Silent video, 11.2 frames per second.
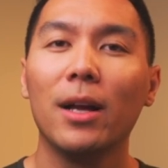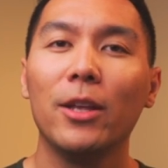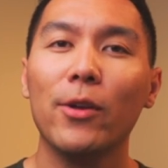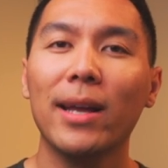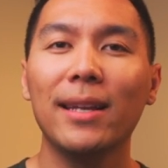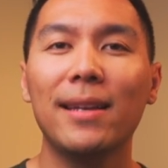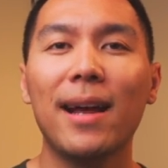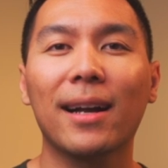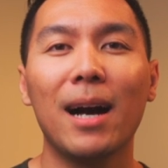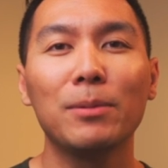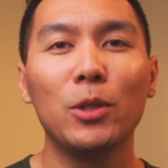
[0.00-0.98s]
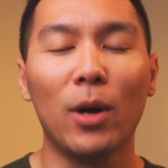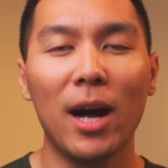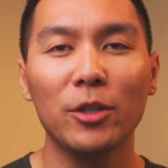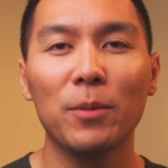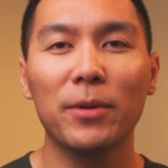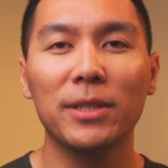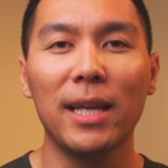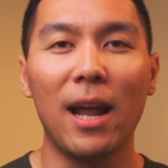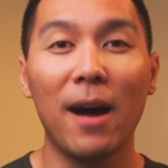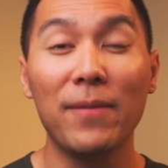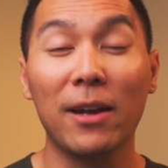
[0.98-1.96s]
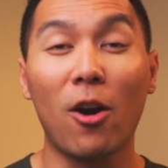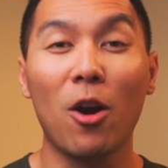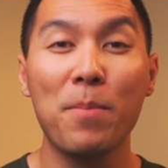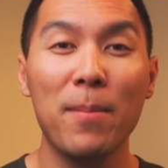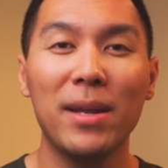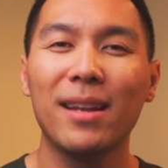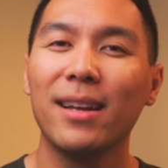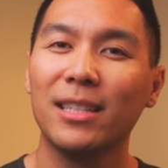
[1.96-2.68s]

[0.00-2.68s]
you can deduct up to 100% of that car payment